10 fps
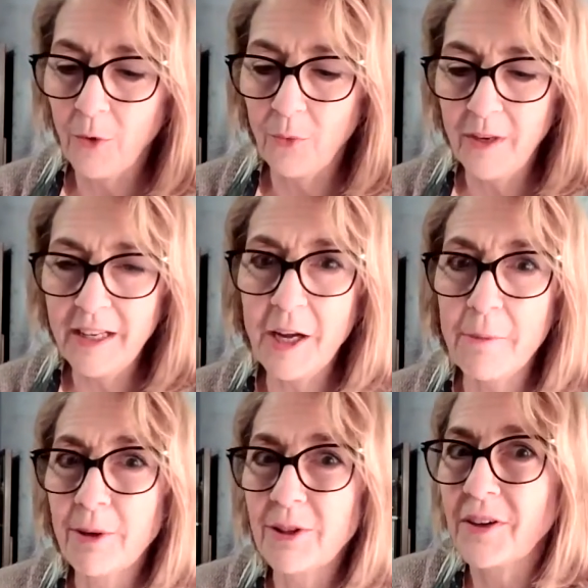We need to
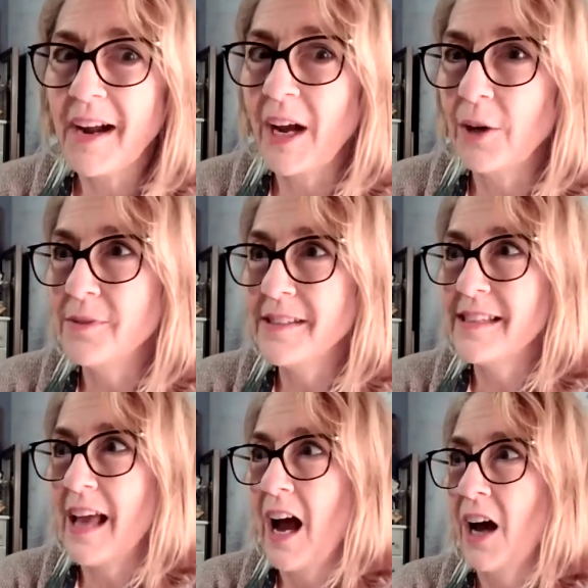build our house
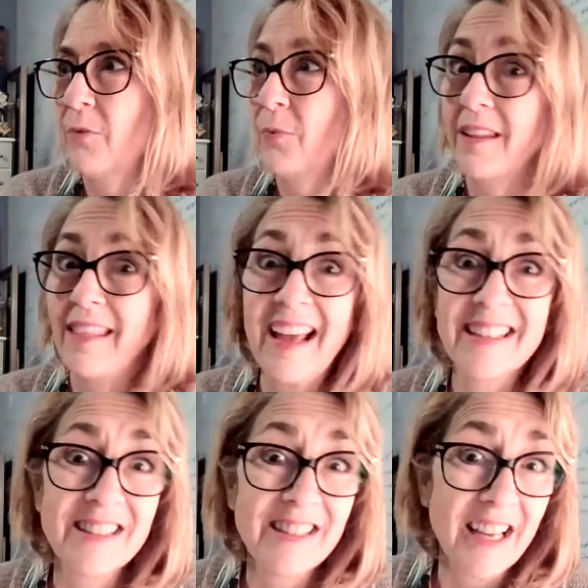with
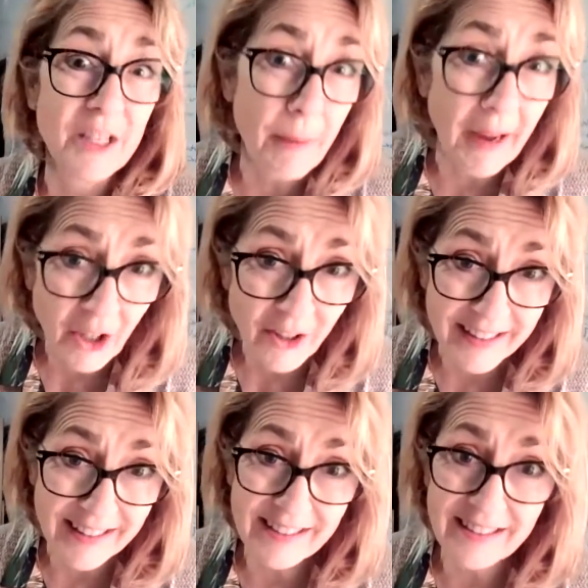as
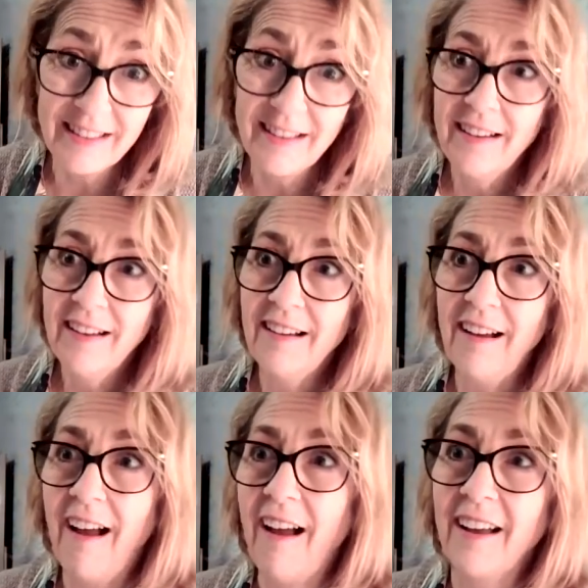parents,
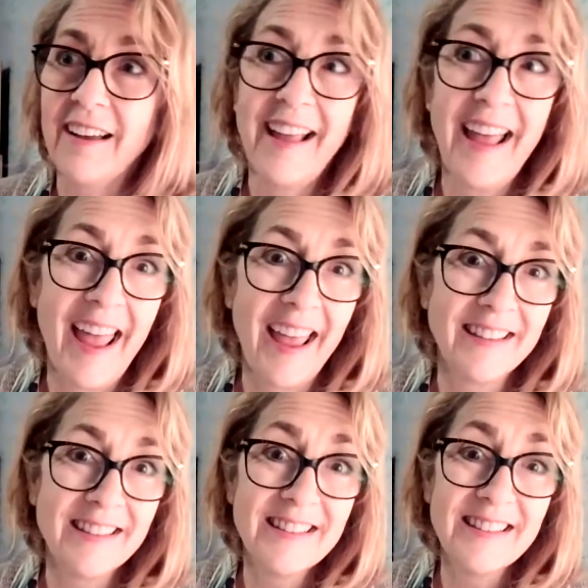
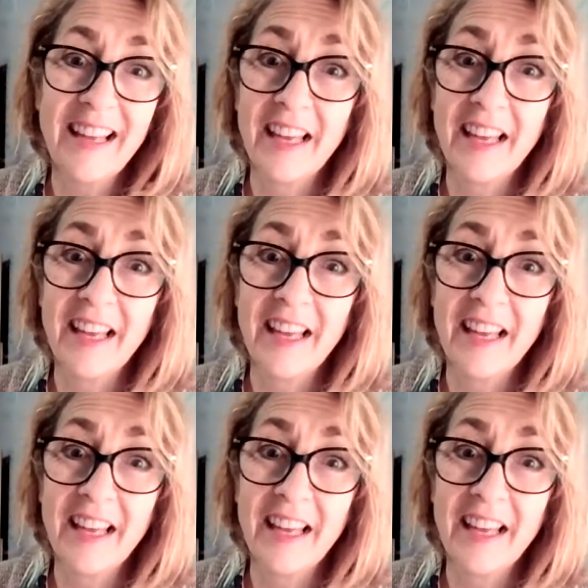as